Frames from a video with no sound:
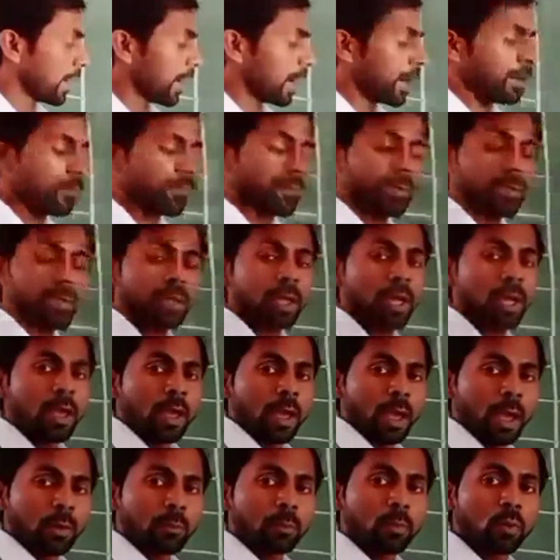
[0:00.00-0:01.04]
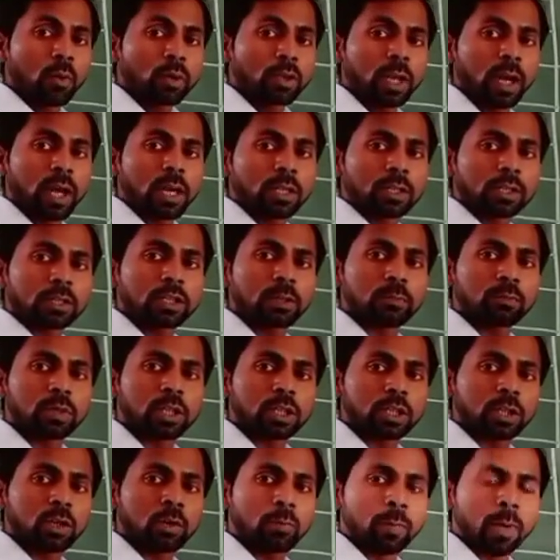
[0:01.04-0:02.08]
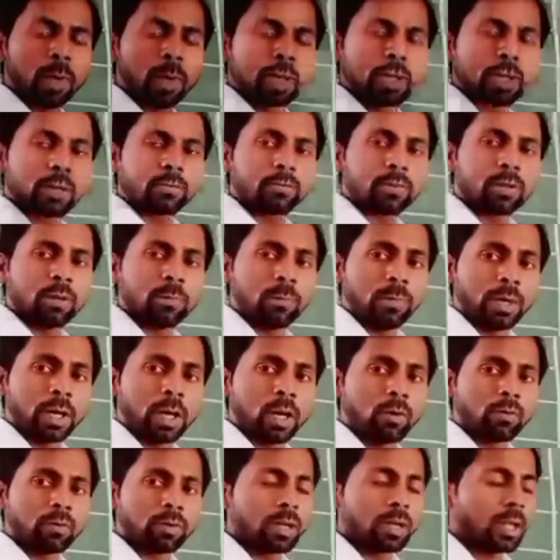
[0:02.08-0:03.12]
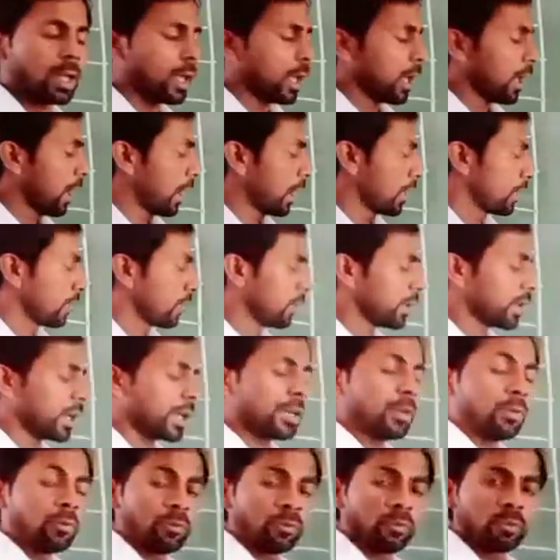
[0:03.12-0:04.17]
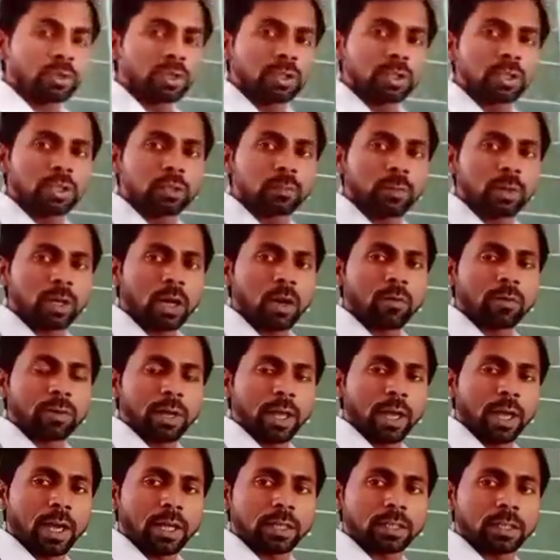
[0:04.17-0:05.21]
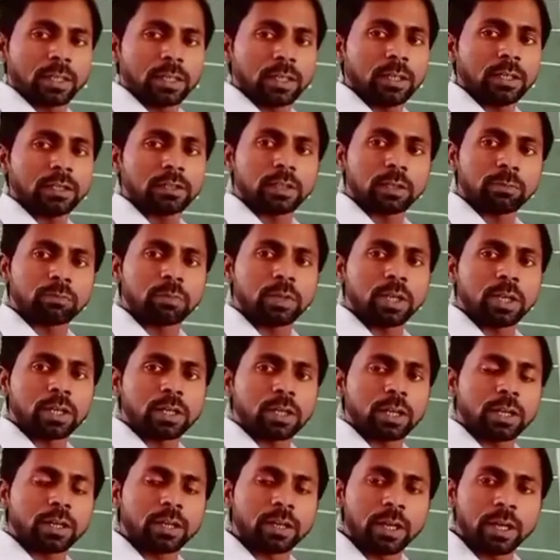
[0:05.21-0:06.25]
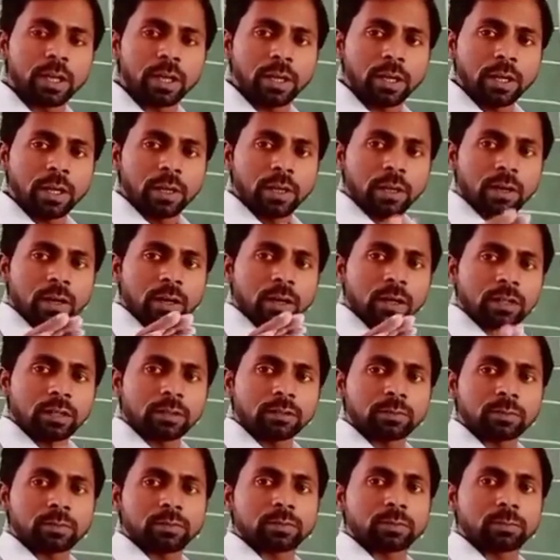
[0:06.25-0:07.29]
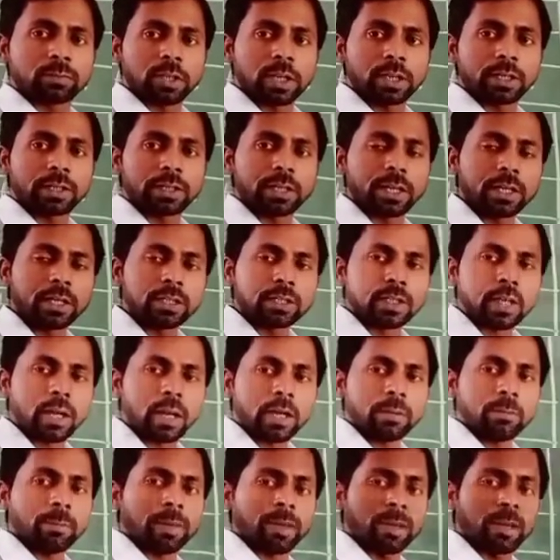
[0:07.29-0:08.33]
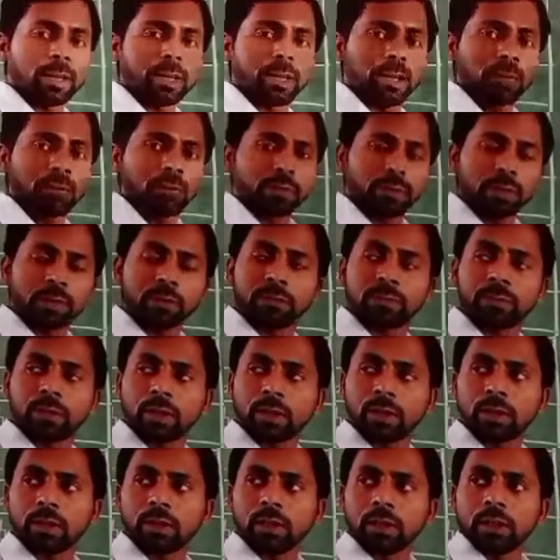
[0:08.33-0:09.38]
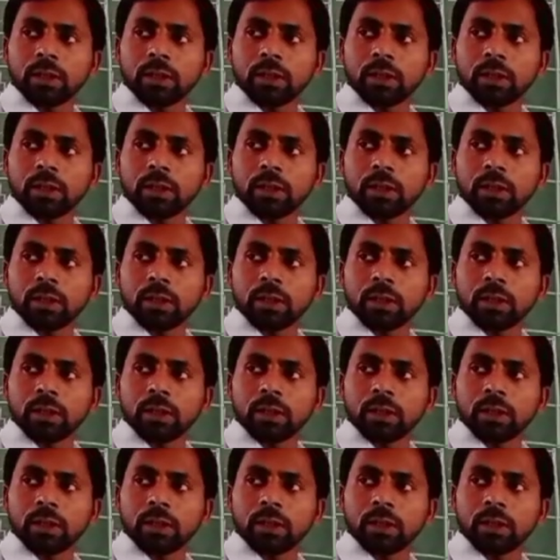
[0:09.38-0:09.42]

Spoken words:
and we, and both are the subjective part of the pronoun, and we can use this pronoun as a subject in a sentence or paragraph. If the